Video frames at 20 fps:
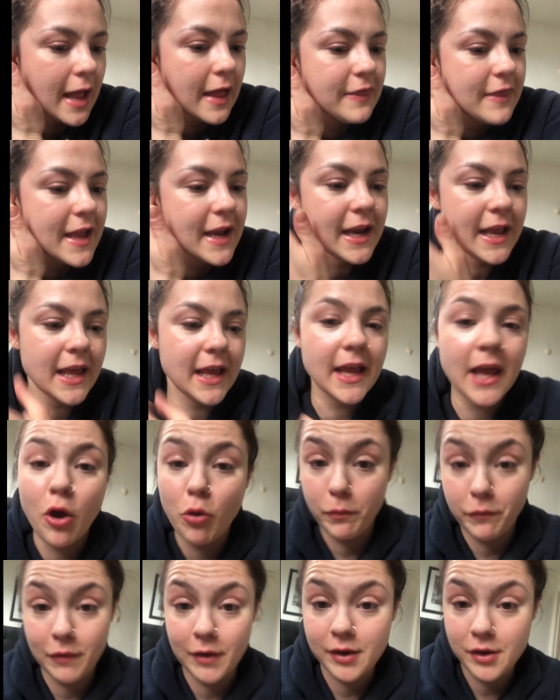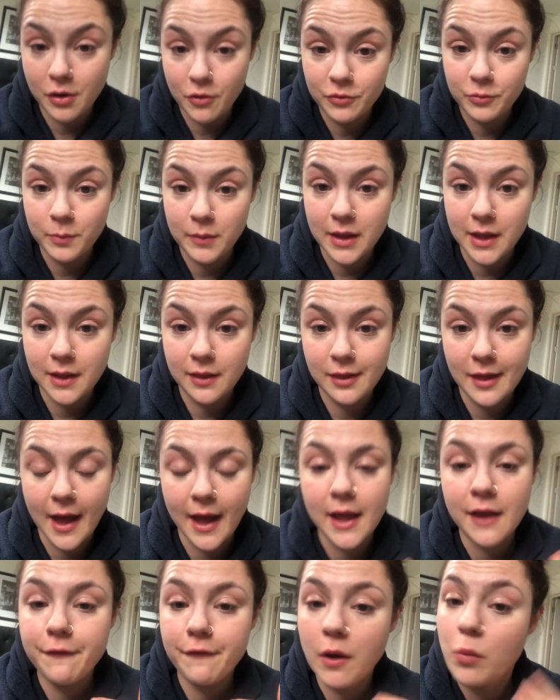then he helpfully told me
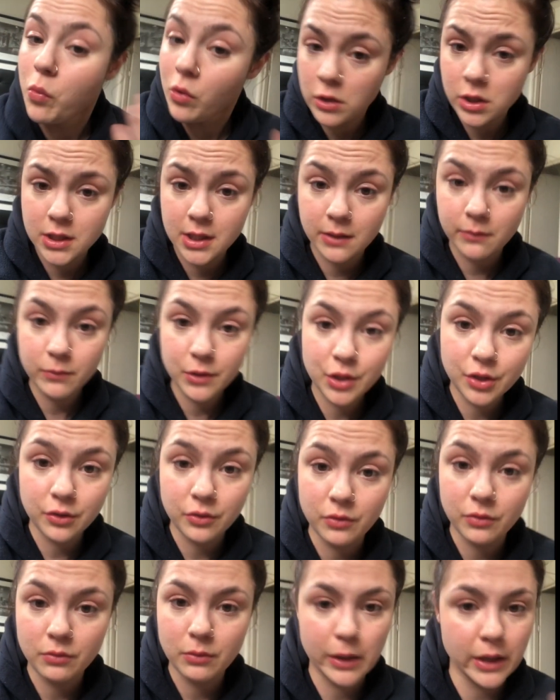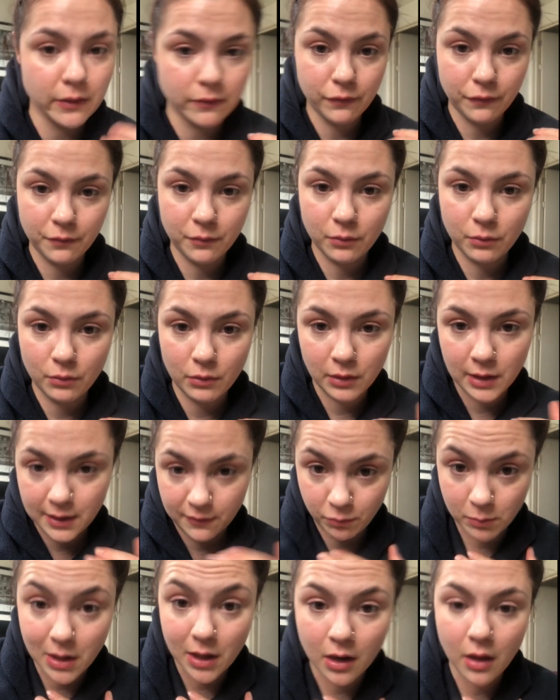that if I wanted him to leave
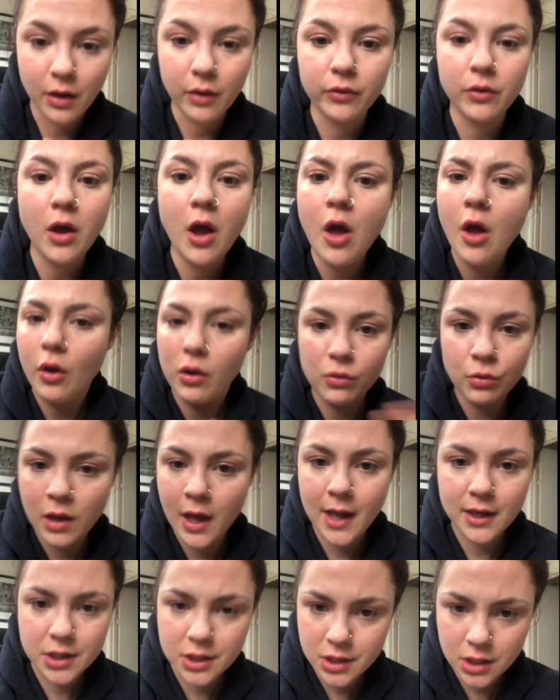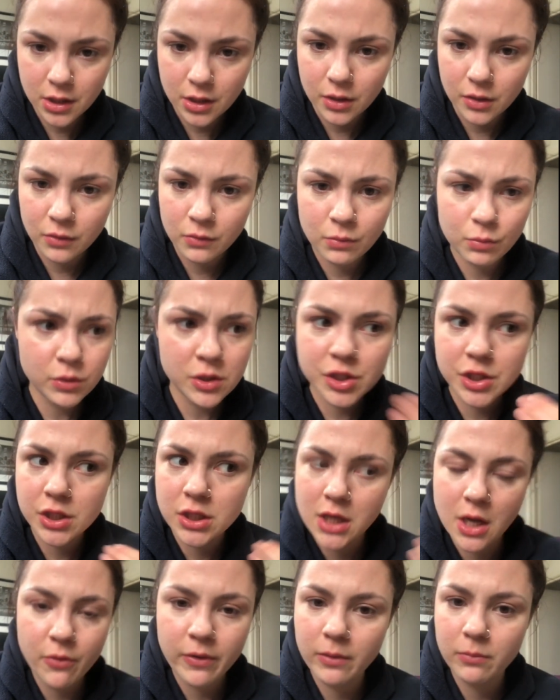leave me alone. All I had to do was just
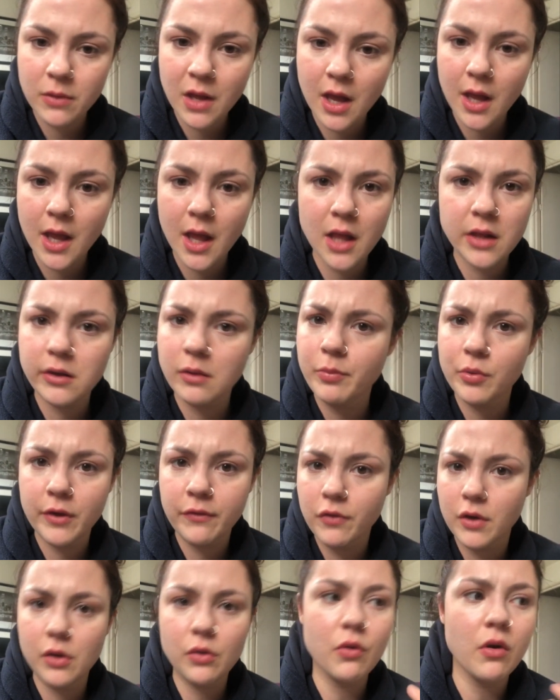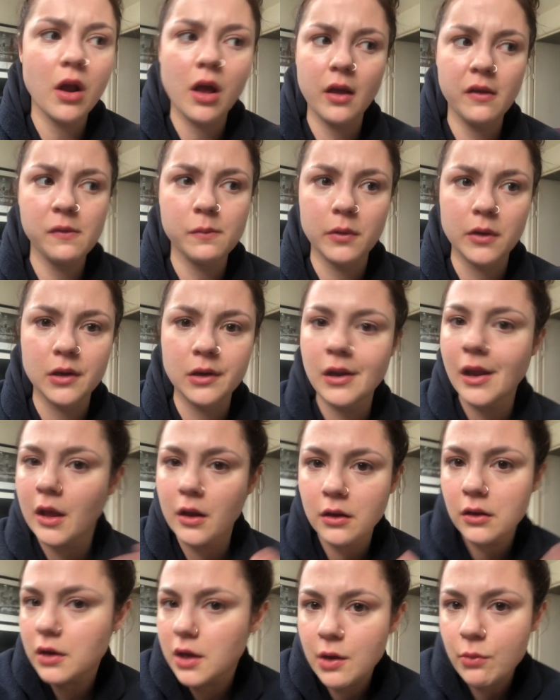tell him that I had a boyfriend or a husband,
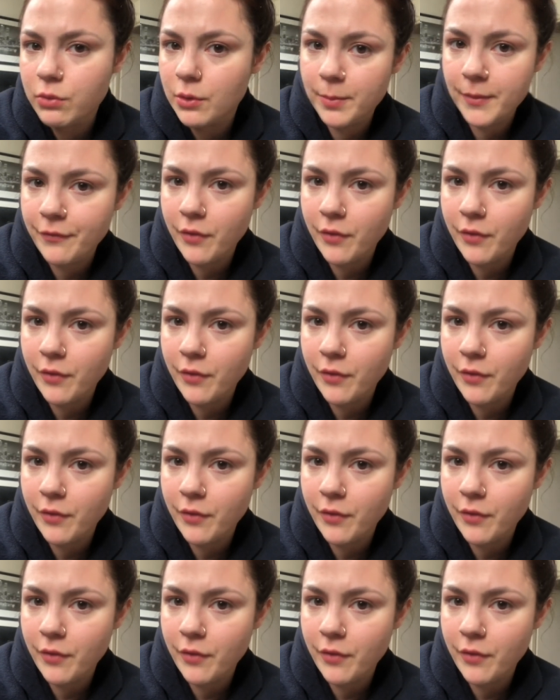and it would be